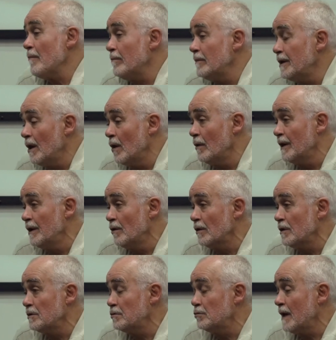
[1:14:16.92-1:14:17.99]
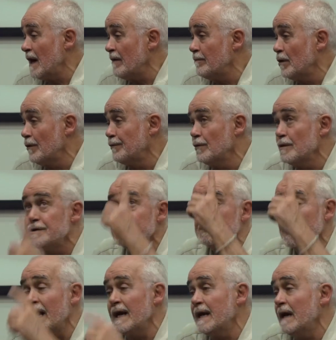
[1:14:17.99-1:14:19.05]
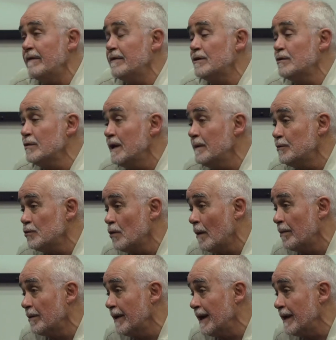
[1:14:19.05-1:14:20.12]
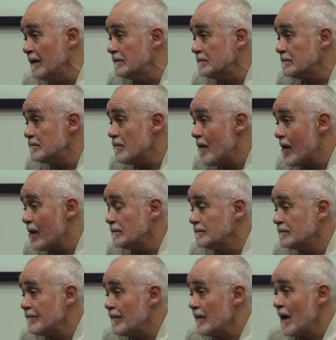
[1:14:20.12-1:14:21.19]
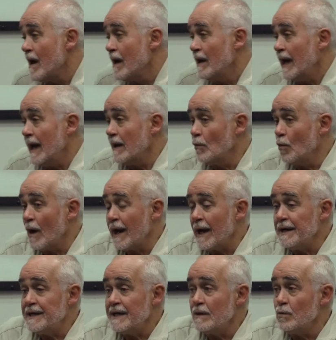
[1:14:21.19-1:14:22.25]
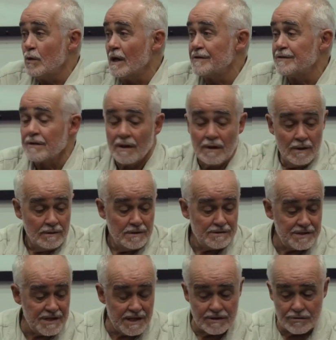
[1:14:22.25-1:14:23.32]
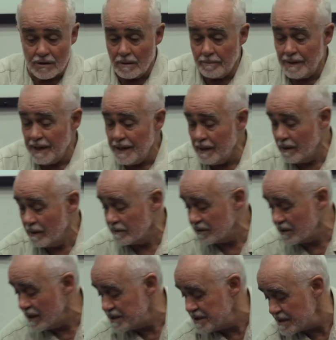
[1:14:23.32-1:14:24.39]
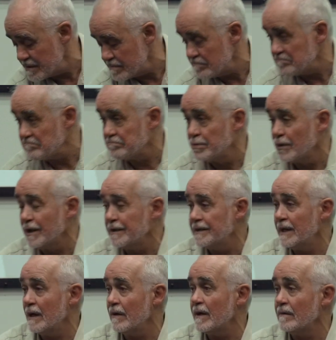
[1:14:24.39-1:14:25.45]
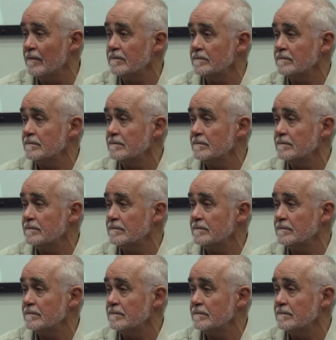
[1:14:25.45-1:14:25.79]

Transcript: you know, in order to have more footage, I gave it to him to operate. And what I did was, the scene is going to be here, so I just put it there.